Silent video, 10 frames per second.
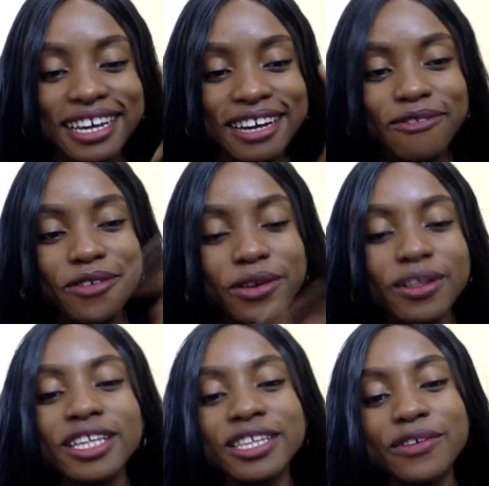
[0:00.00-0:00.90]
fill
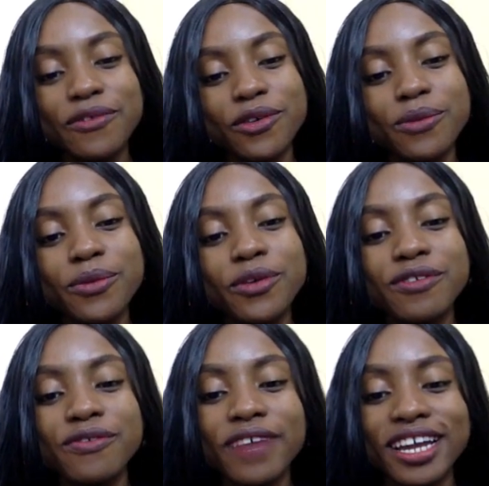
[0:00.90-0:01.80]
the form on
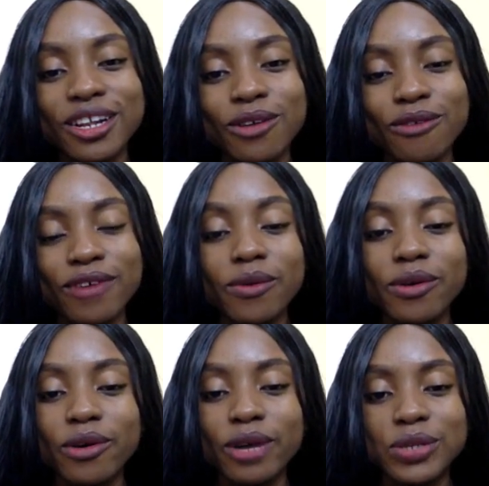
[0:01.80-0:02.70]
Find Love, and we're
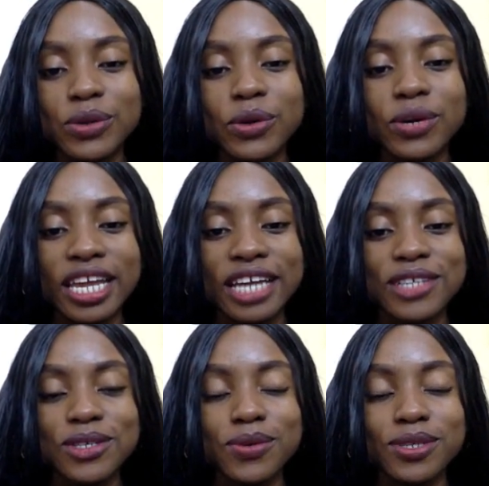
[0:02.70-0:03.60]
going to connect you
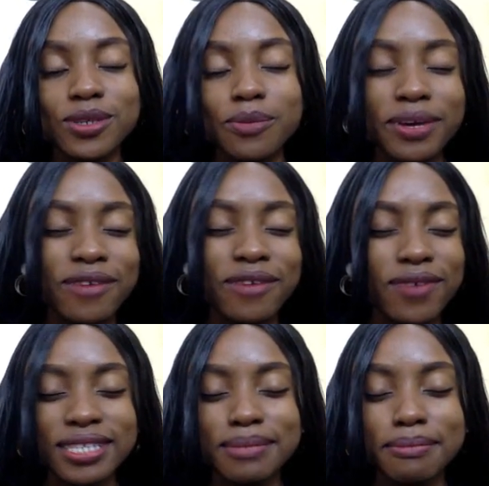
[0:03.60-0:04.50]
with your perfect
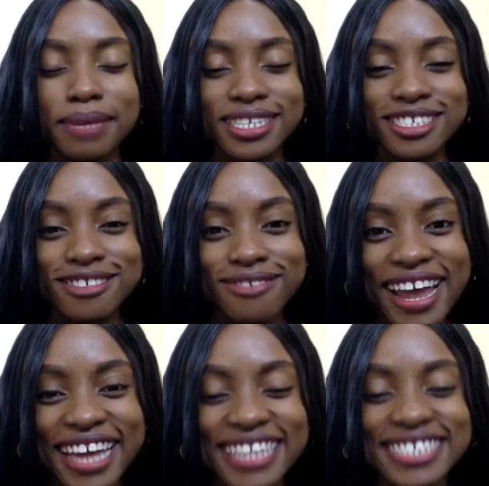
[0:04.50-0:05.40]
match,
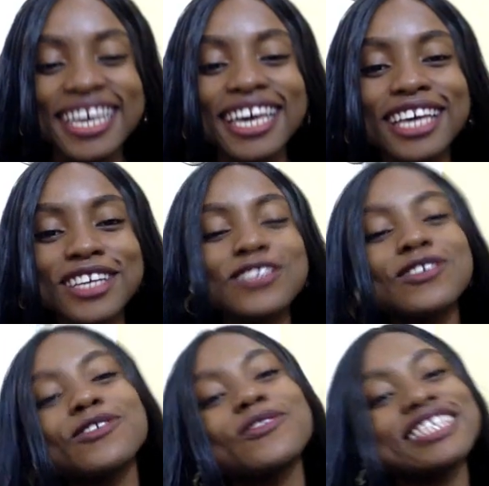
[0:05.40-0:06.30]
right? So
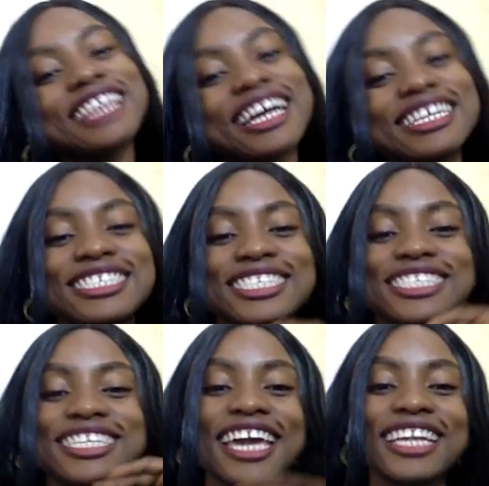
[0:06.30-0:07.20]
with that, this is the
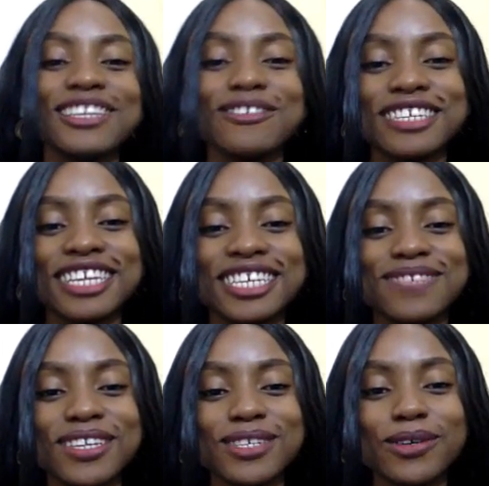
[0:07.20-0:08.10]
end of today's
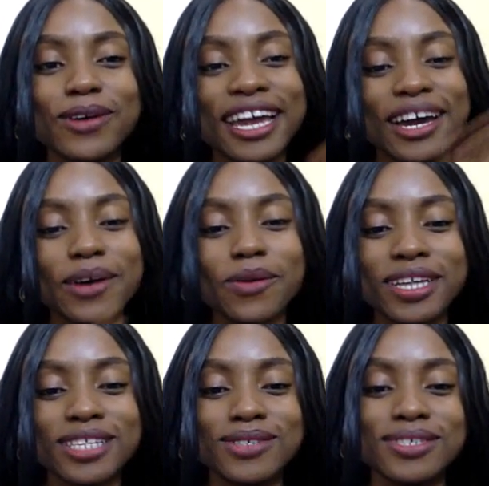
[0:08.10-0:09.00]
video. I can't wait
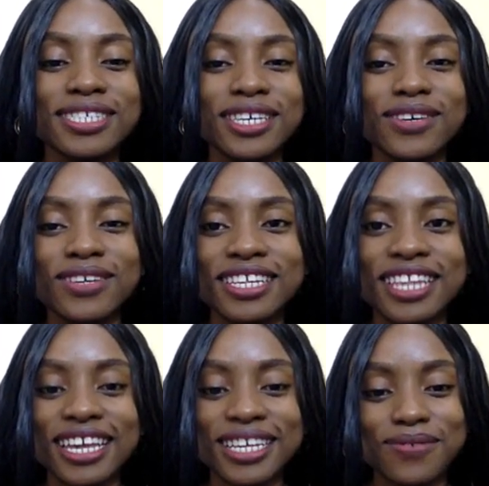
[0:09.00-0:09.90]
to see you in the
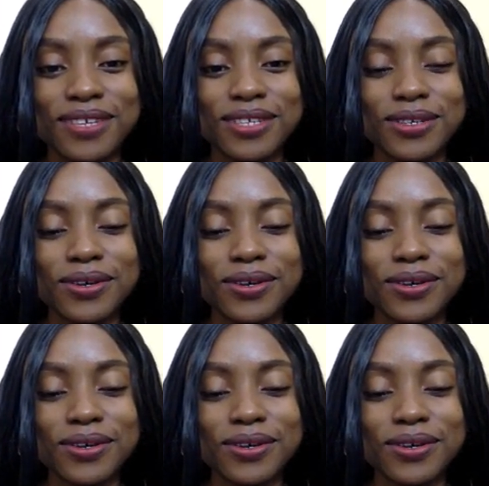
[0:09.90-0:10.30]
next video.